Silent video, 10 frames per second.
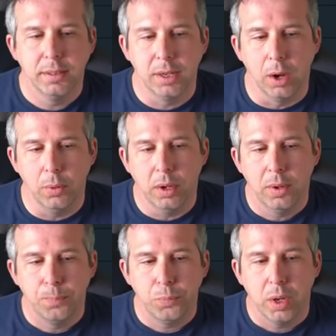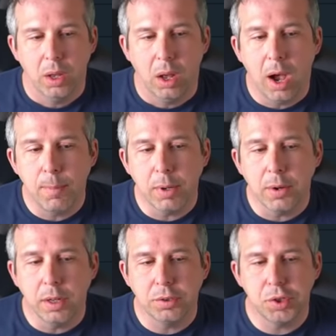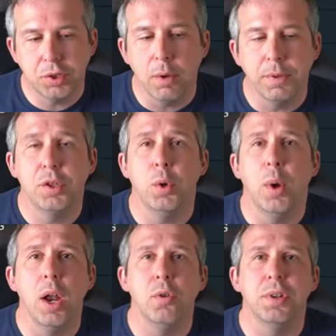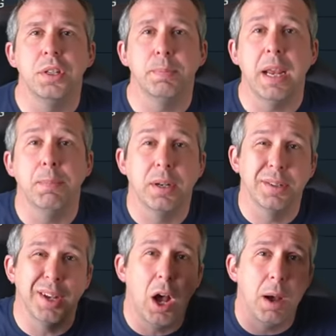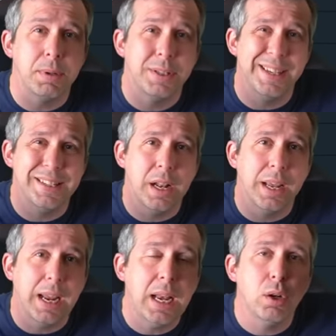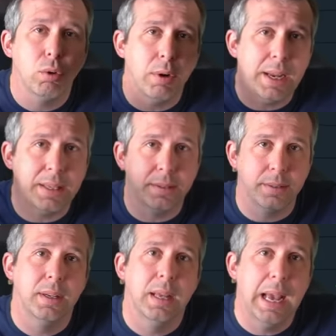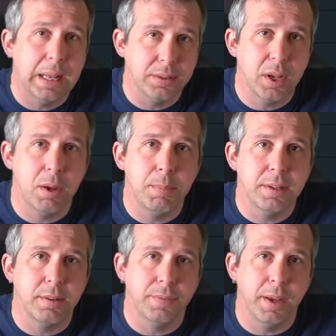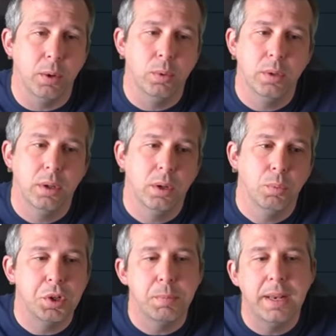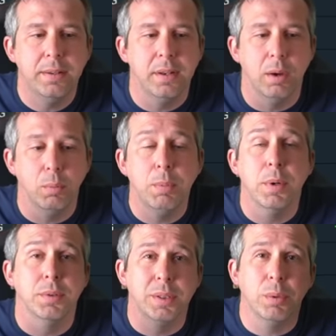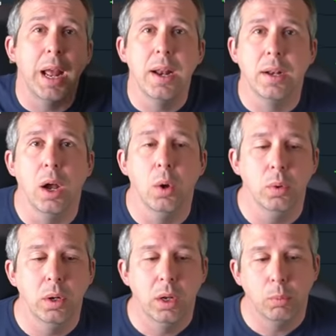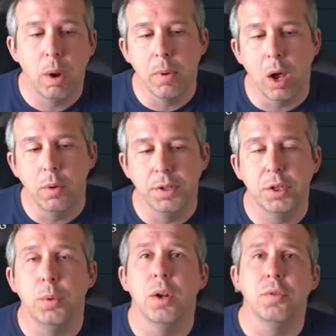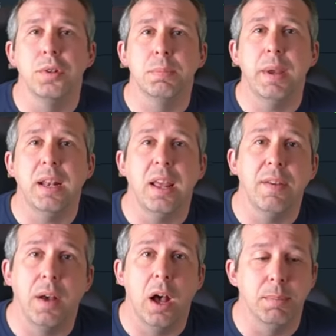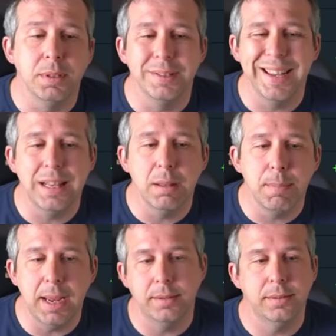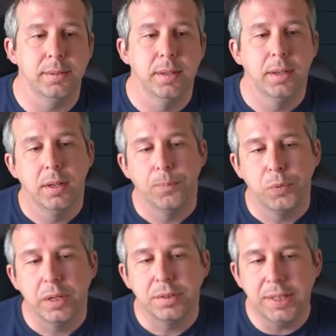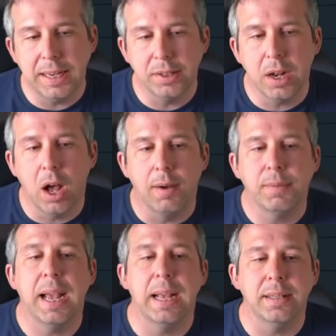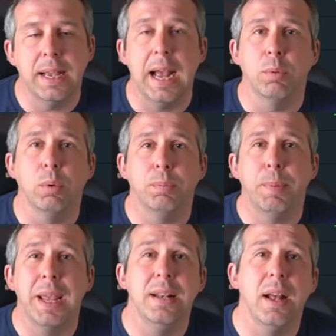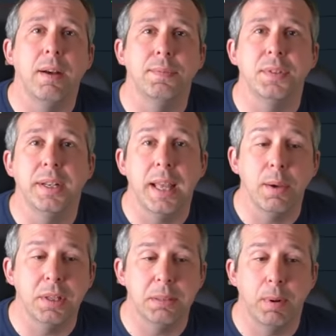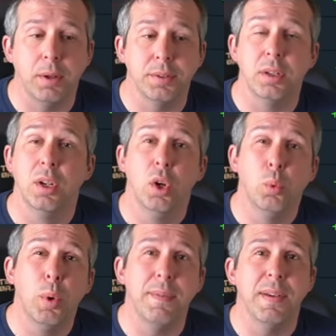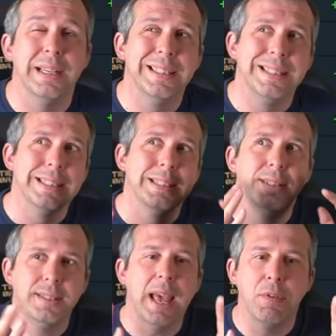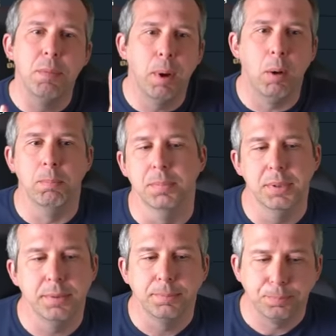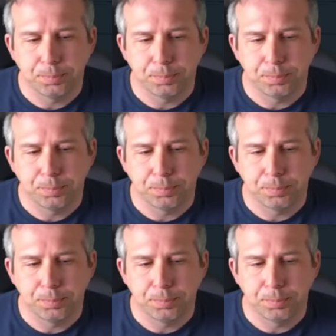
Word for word: So I'm going to just over 200 speed because Arbiter is going to increase our turn meter fill, which means that we will still get a go when we're over 200 speed if Arbiter's in the mix. 6.5k attack would be enough to kill this boss with 7 bombs.